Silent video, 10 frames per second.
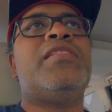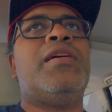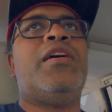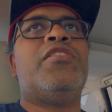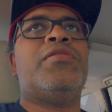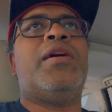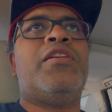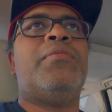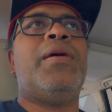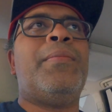the
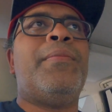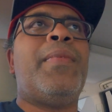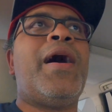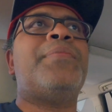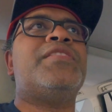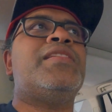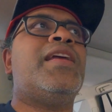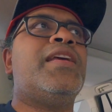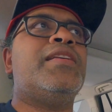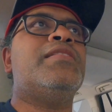under maps
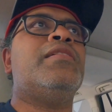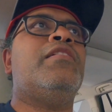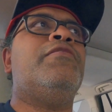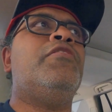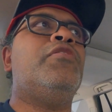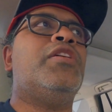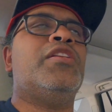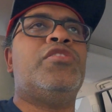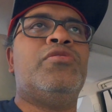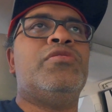settings on the phone, you
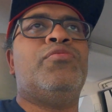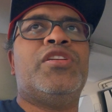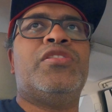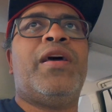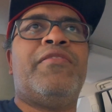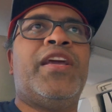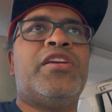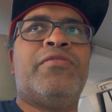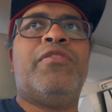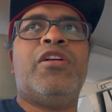can choose which
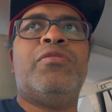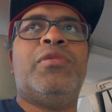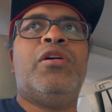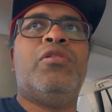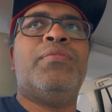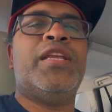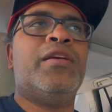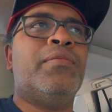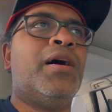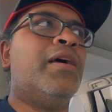navigation volume, low,
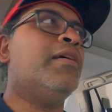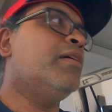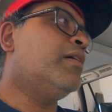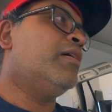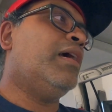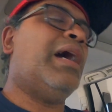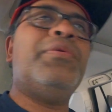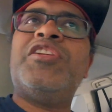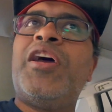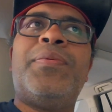medium, high.
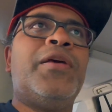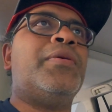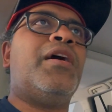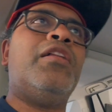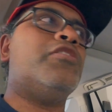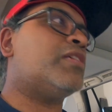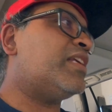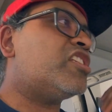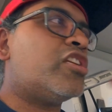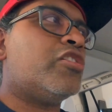And we tried playing with all those
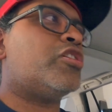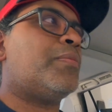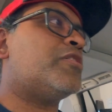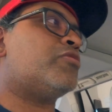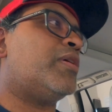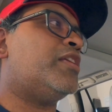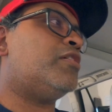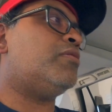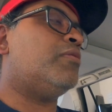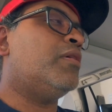and it still jumps to
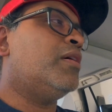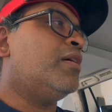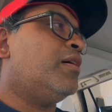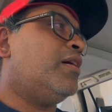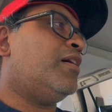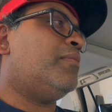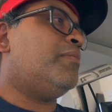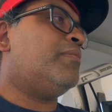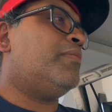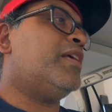22.
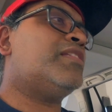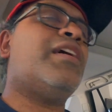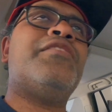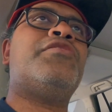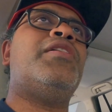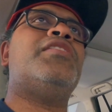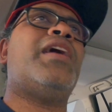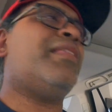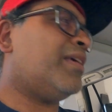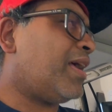It's kind of strange.
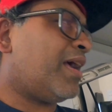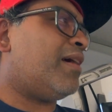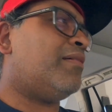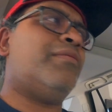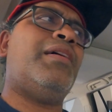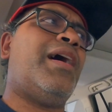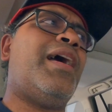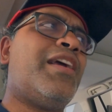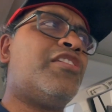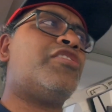I think I
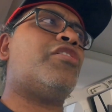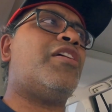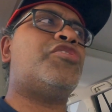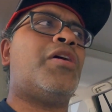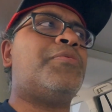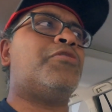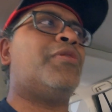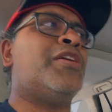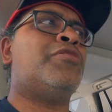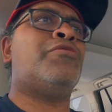actually saw it jump to
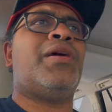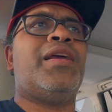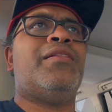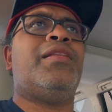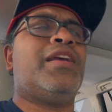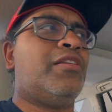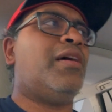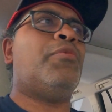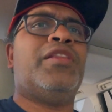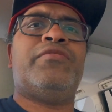22 right, like
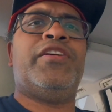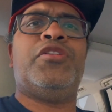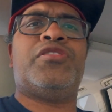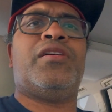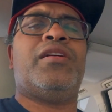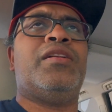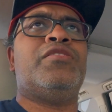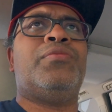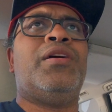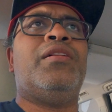when this video started
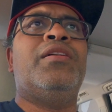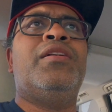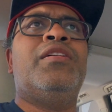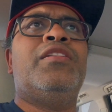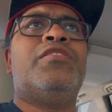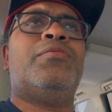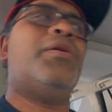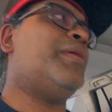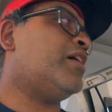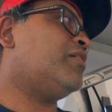as well. So
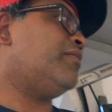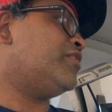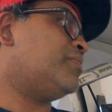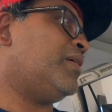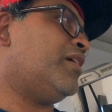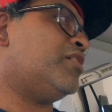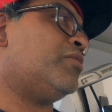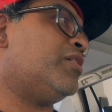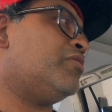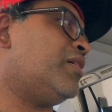maybe I could have displayed, I
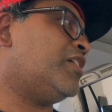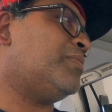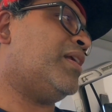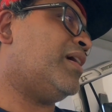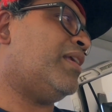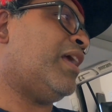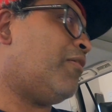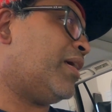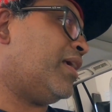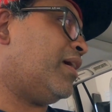showed it to you guys, but
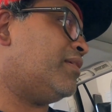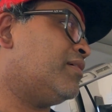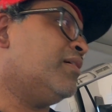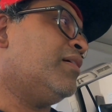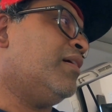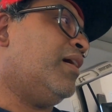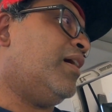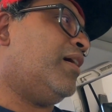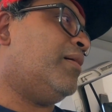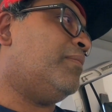now I can't.
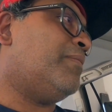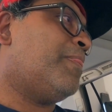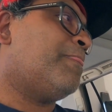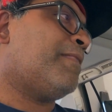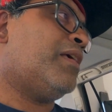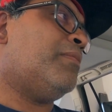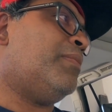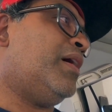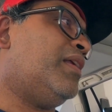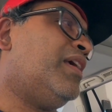But